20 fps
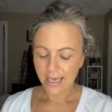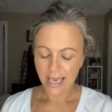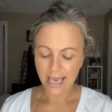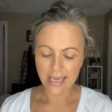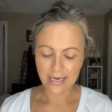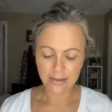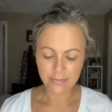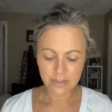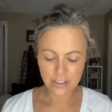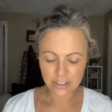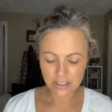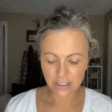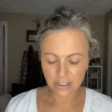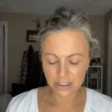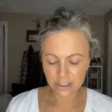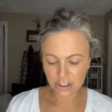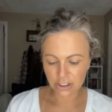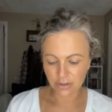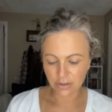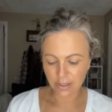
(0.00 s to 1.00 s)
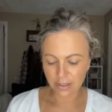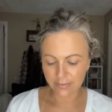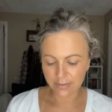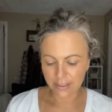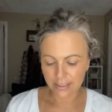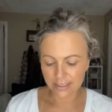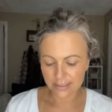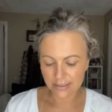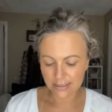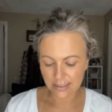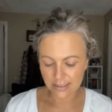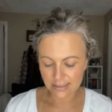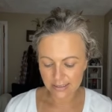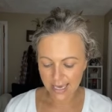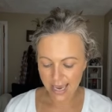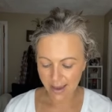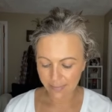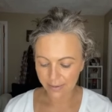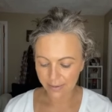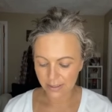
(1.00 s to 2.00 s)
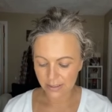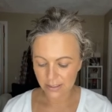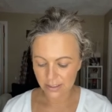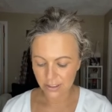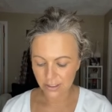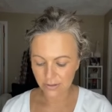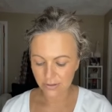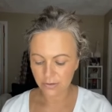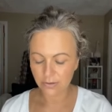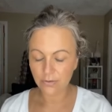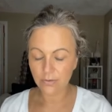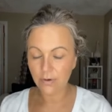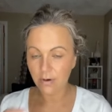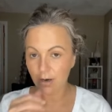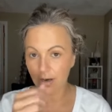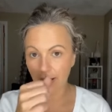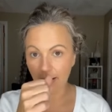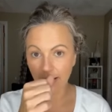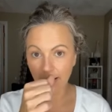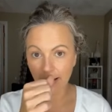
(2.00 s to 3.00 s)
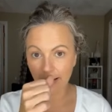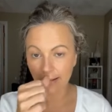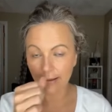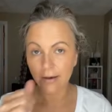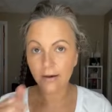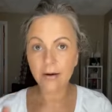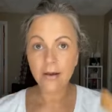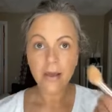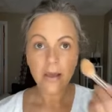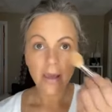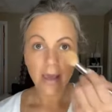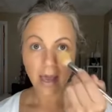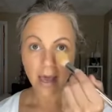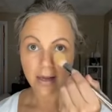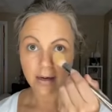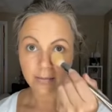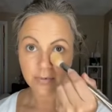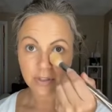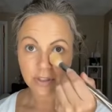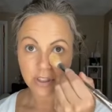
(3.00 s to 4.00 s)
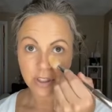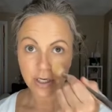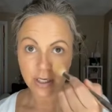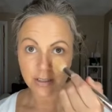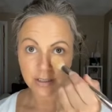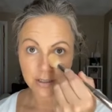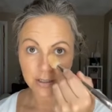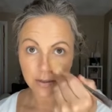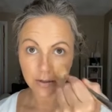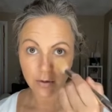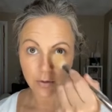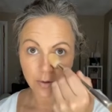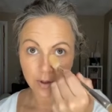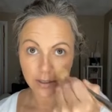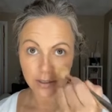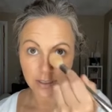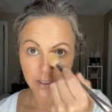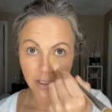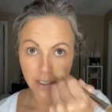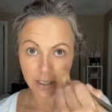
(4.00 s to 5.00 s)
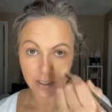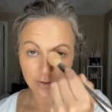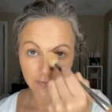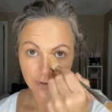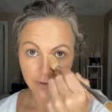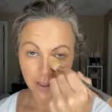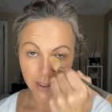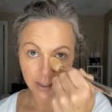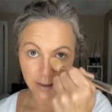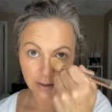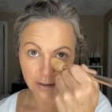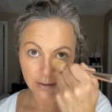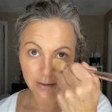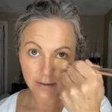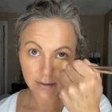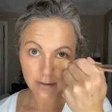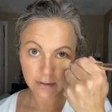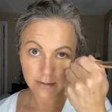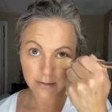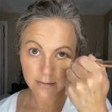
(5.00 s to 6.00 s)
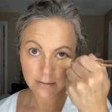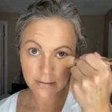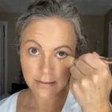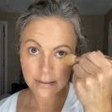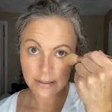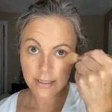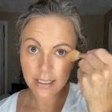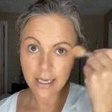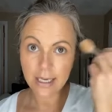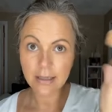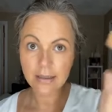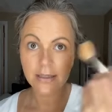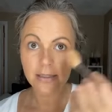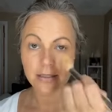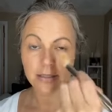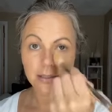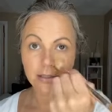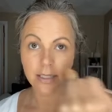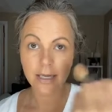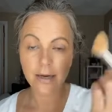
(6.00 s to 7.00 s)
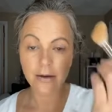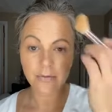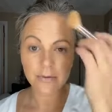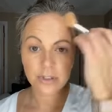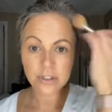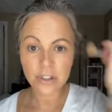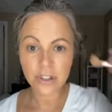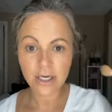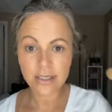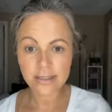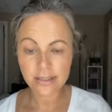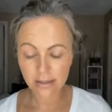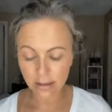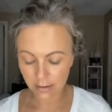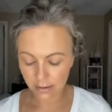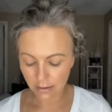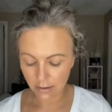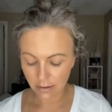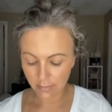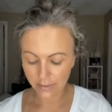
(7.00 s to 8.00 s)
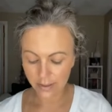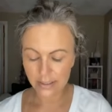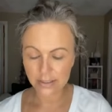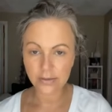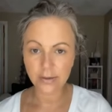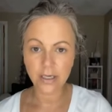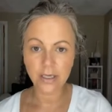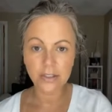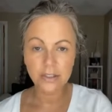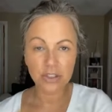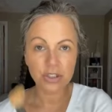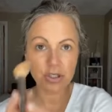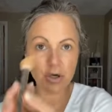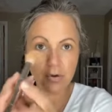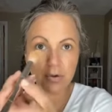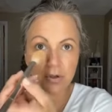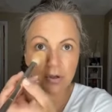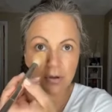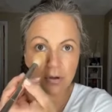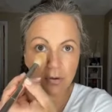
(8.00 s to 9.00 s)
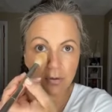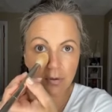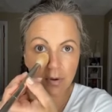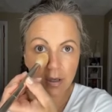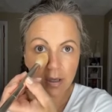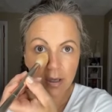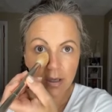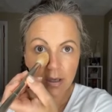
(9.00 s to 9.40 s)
And I'm just gonna show you, I'm gonna tap into a color and I'm just going to kind of like take this down just a little bit so I can show you